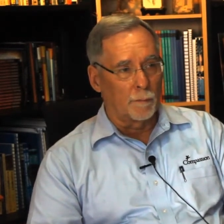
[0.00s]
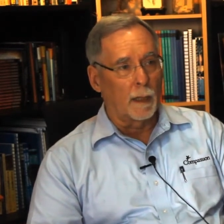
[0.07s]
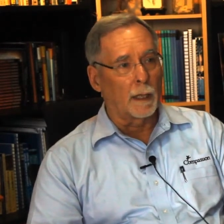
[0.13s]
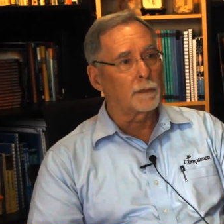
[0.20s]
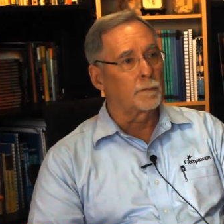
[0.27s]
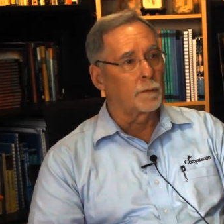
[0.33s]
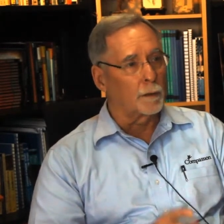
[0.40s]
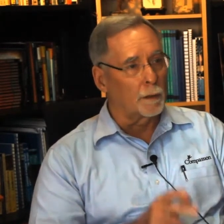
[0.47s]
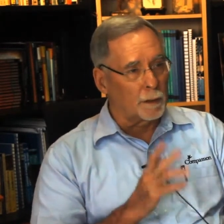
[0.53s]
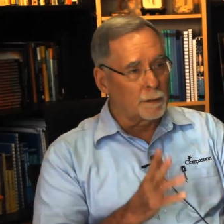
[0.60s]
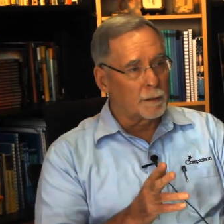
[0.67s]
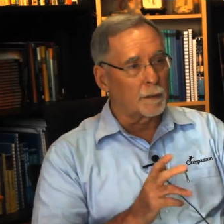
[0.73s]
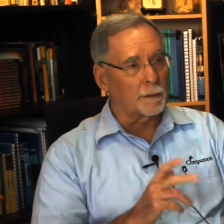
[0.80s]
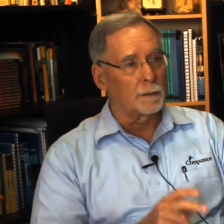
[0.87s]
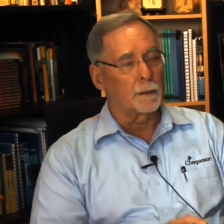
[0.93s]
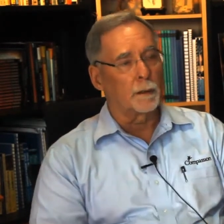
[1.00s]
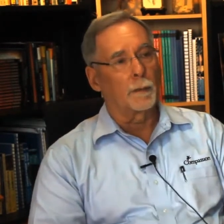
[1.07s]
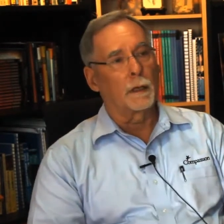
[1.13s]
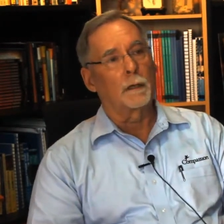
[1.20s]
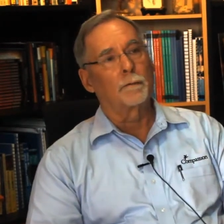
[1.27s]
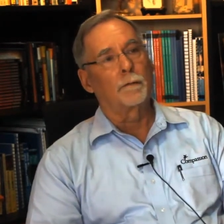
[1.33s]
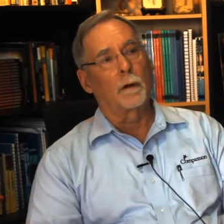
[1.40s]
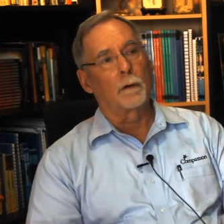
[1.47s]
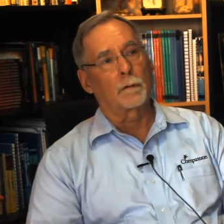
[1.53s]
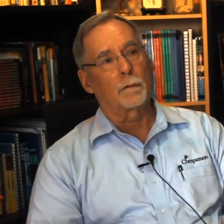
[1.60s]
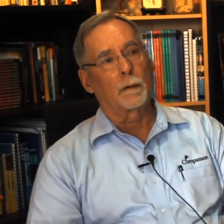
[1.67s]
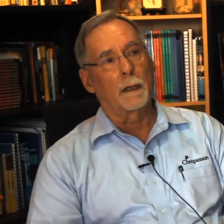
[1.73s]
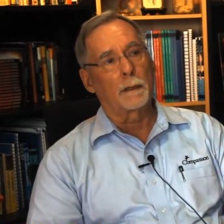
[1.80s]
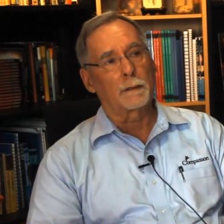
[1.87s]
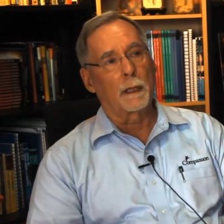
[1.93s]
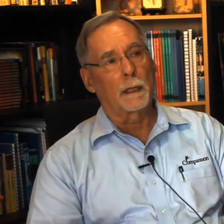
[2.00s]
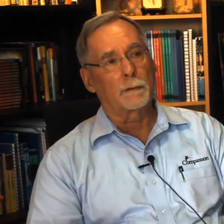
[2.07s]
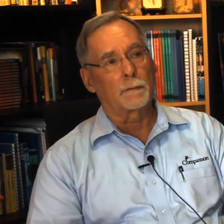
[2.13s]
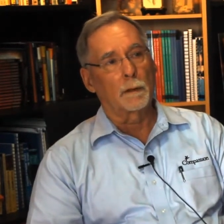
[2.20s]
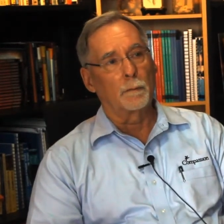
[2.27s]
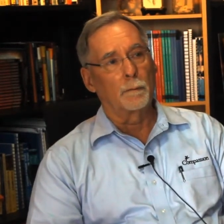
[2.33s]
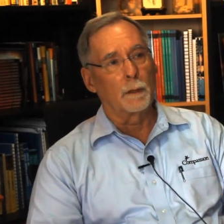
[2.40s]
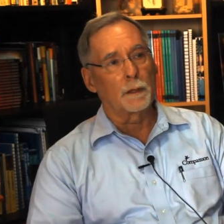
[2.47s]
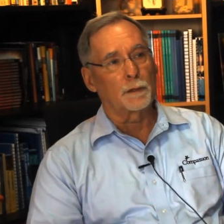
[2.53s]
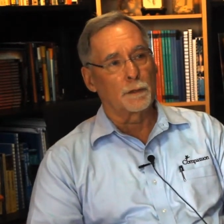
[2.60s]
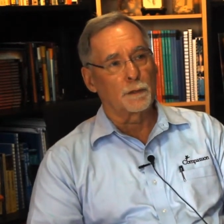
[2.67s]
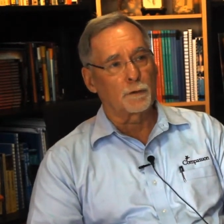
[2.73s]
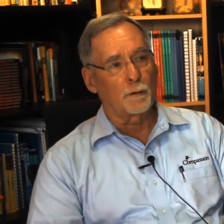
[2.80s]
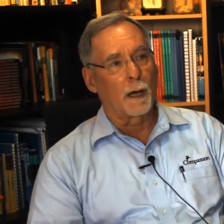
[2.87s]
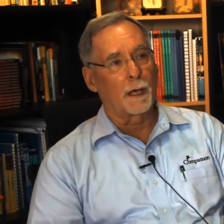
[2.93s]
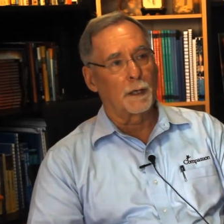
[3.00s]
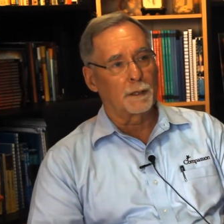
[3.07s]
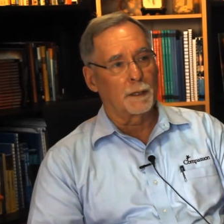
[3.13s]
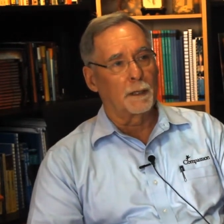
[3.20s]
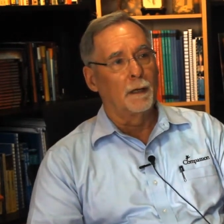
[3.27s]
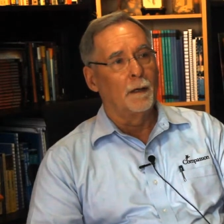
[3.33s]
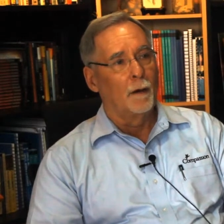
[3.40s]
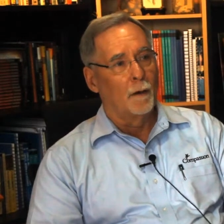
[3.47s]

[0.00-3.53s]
That's where the decisions are made to follow Christ. That's where mission strategy